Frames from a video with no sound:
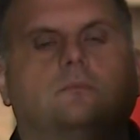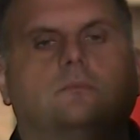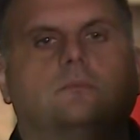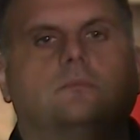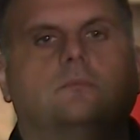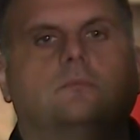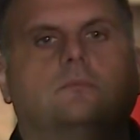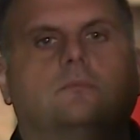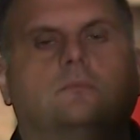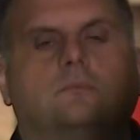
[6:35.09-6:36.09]

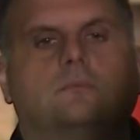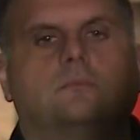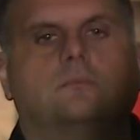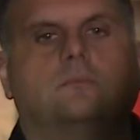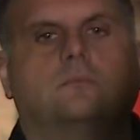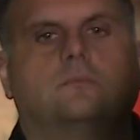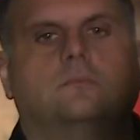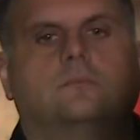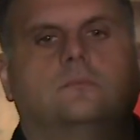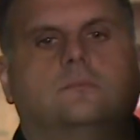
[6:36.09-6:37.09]

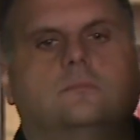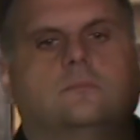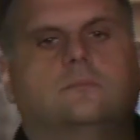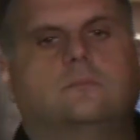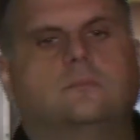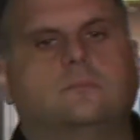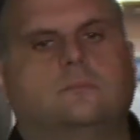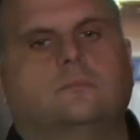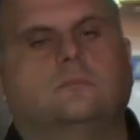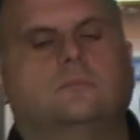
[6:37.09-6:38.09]

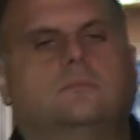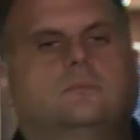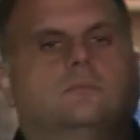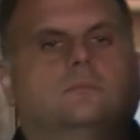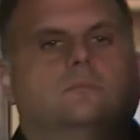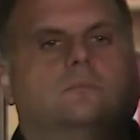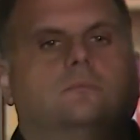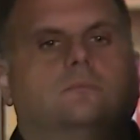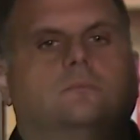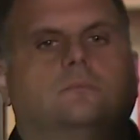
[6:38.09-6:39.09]

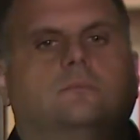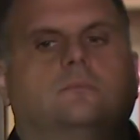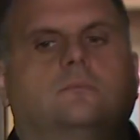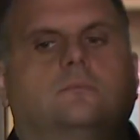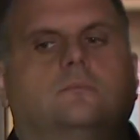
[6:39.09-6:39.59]
[no speech]